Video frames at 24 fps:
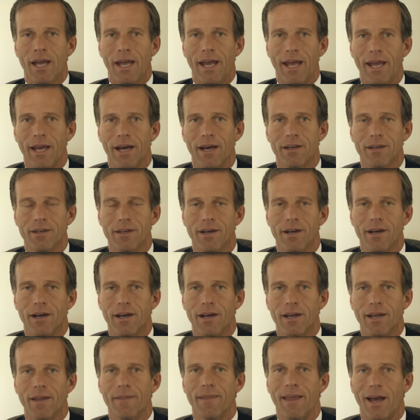And
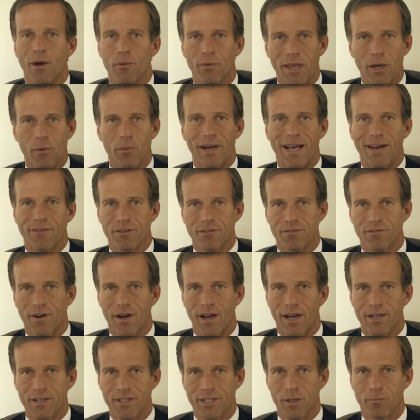that they would have to
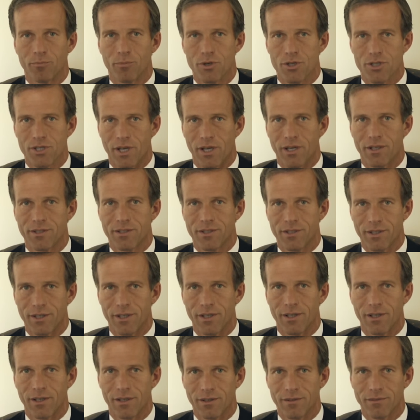find
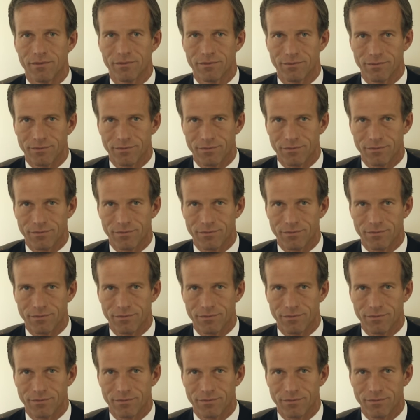10%